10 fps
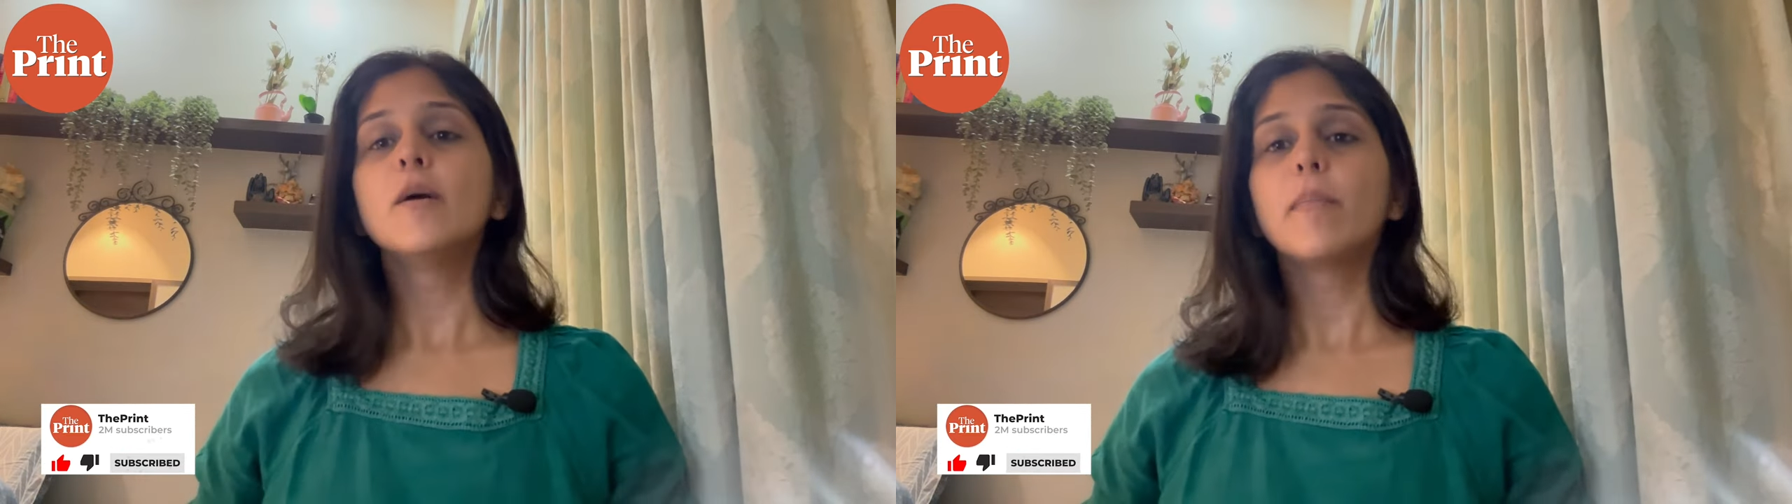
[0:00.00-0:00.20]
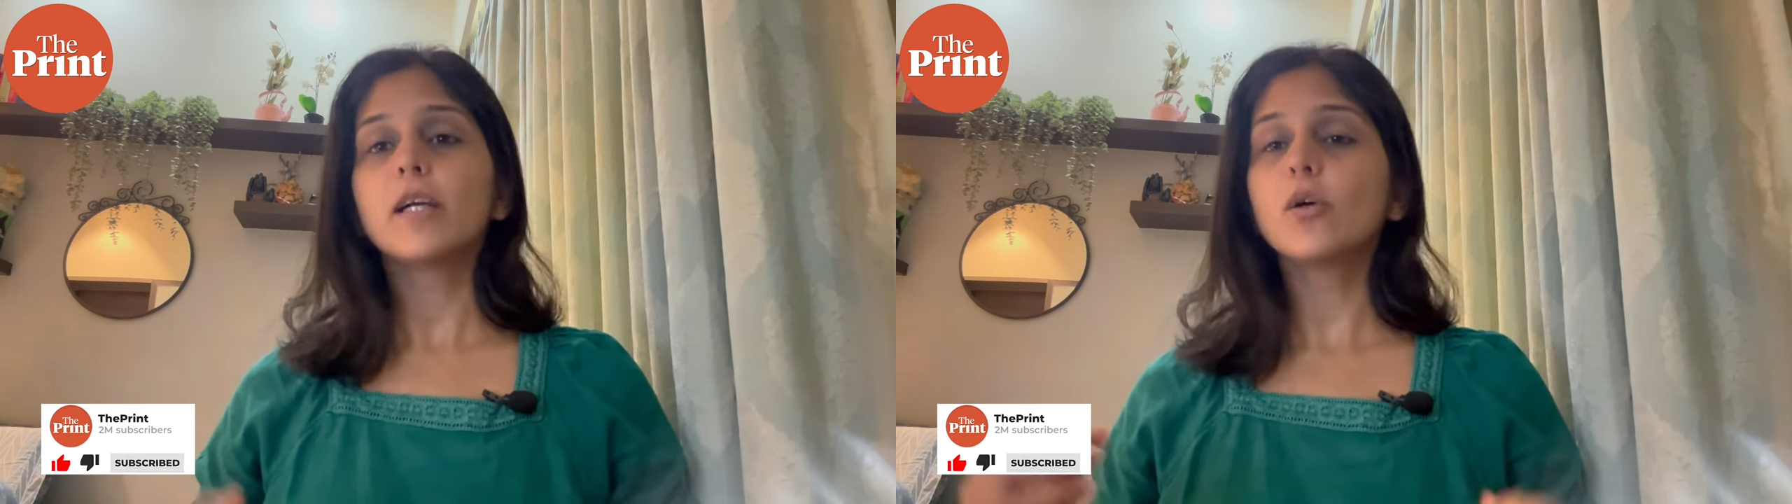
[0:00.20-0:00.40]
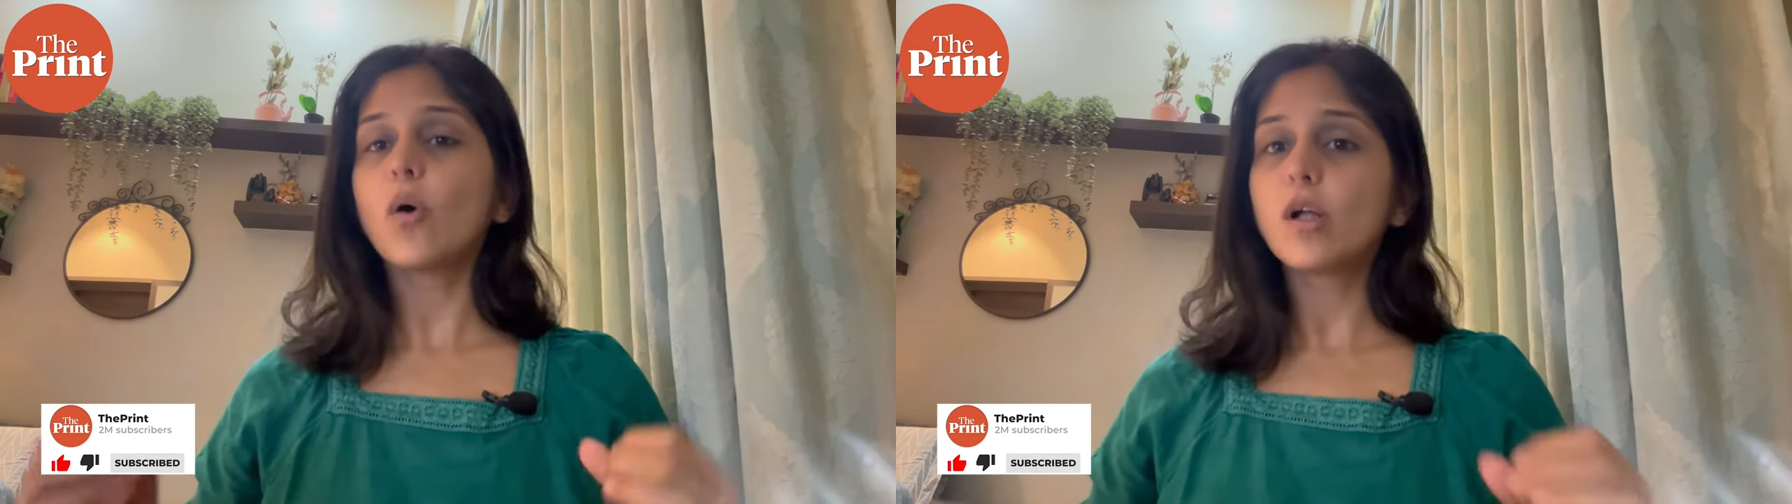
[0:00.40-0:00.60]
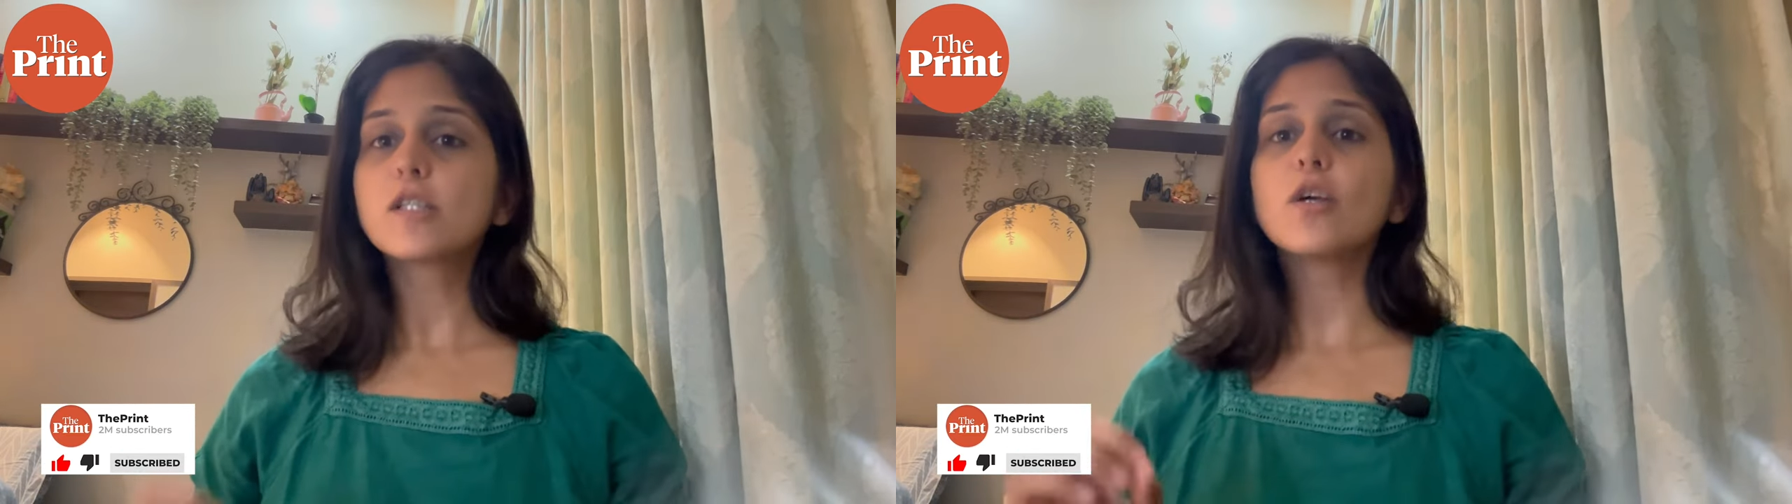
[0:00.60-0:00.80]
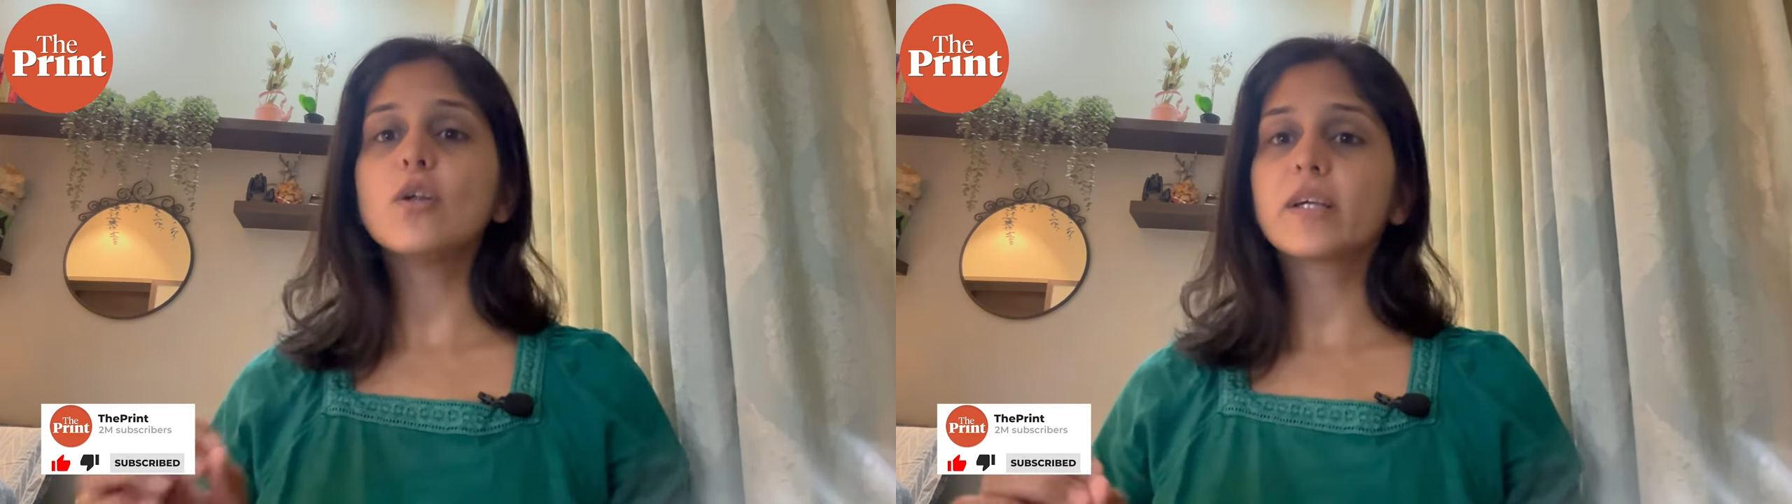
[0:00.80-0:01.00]
but to
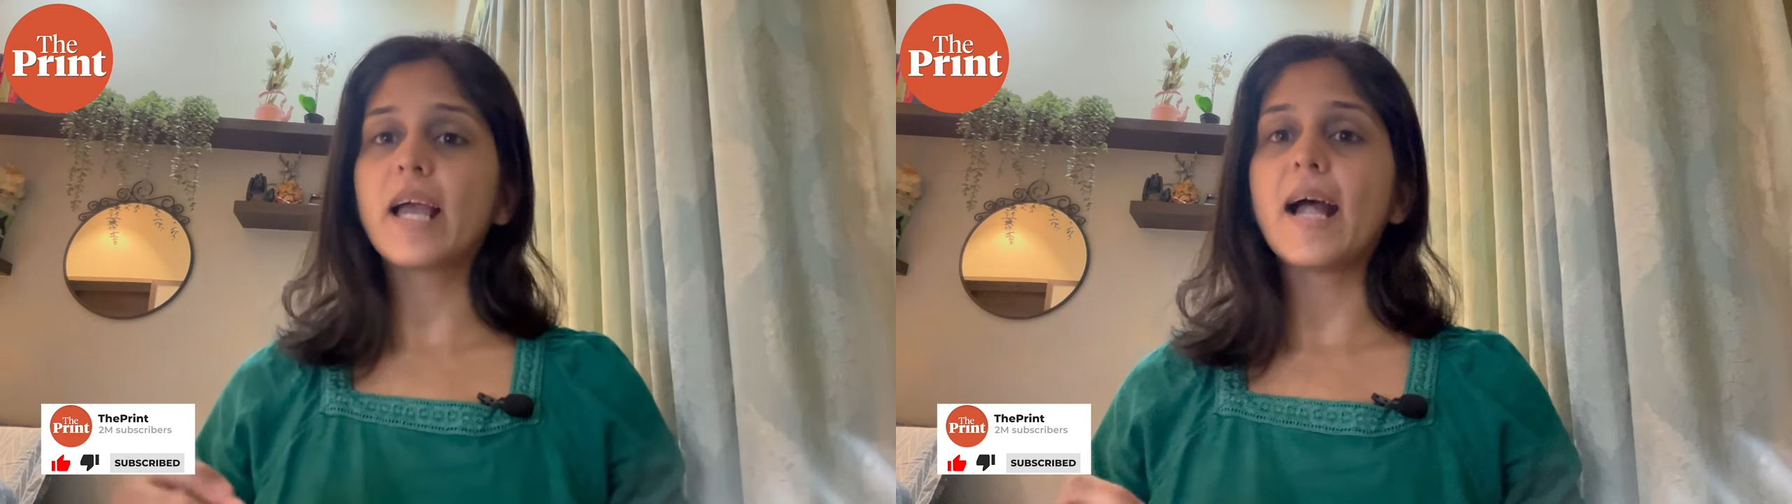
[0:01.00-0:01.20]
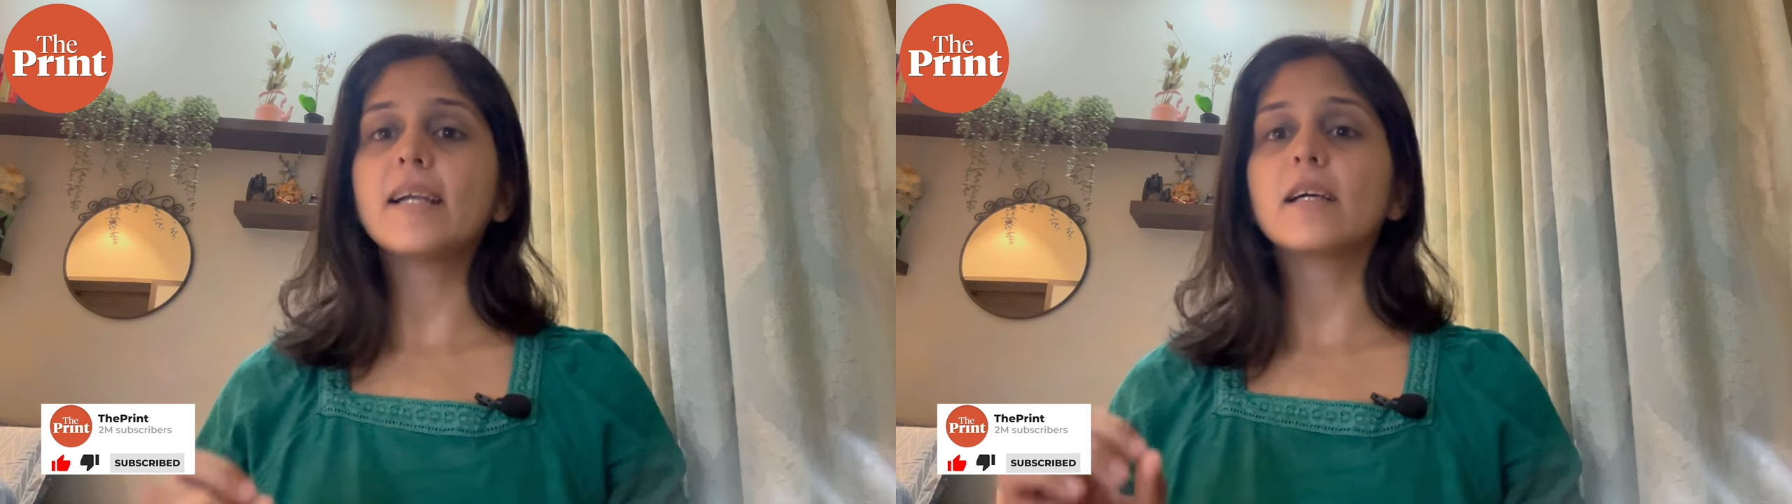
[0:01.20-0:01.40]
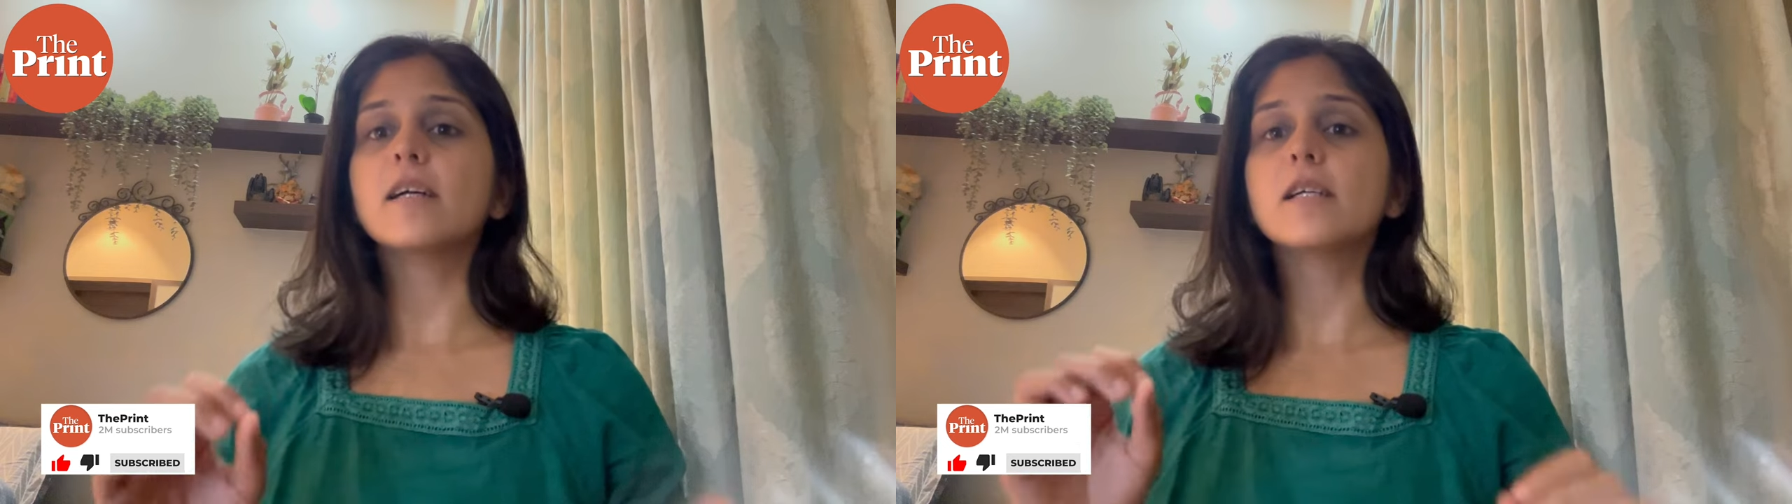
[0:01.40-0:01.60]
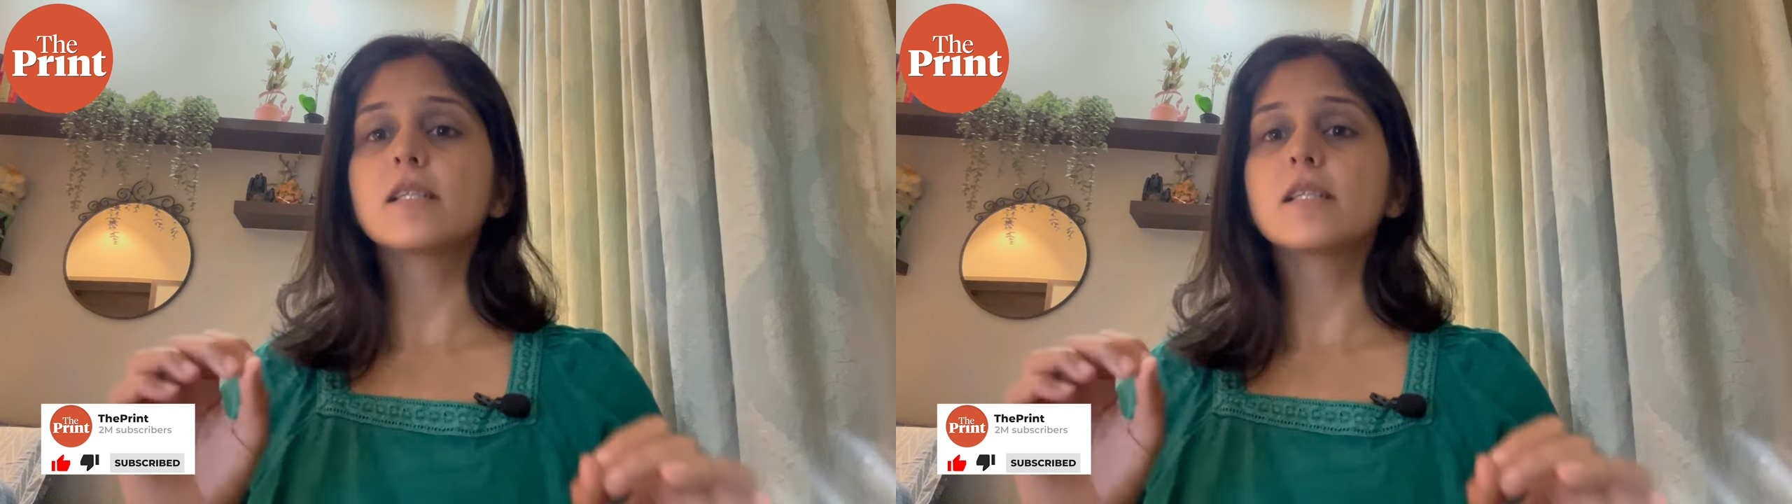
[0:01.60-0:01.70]
also look at uh,